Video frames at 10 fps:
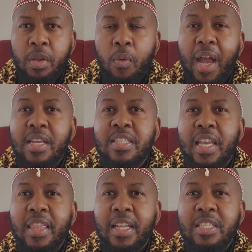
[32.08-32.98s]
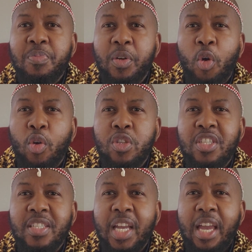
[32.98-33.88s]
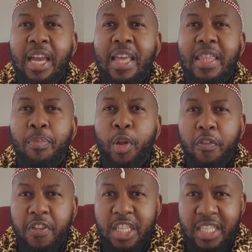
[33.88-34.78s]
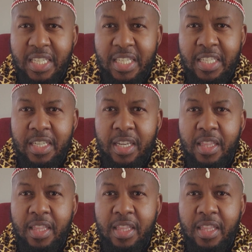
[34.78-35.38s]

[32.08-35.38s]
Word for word: Why I say that it's because the prophecies